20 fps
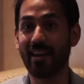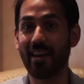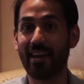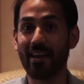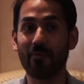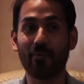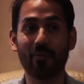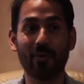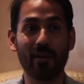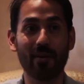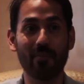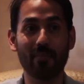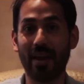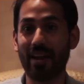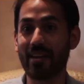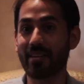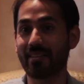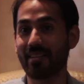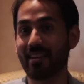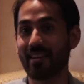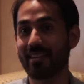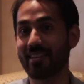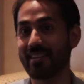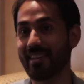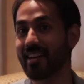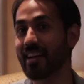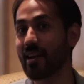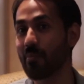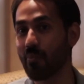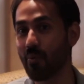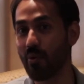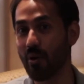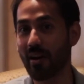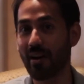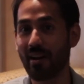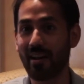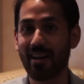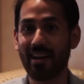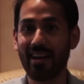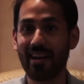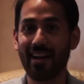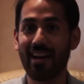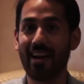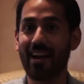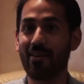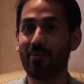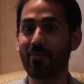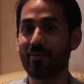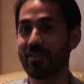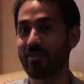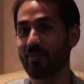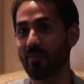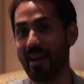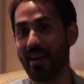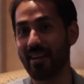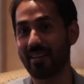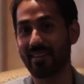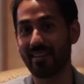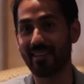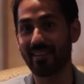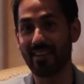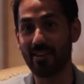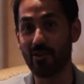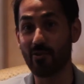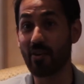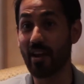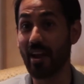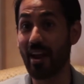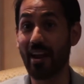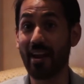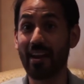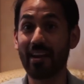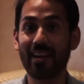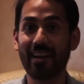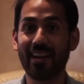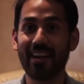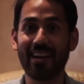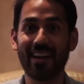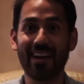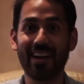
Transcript: They were based in Singapore, I was based in the UK.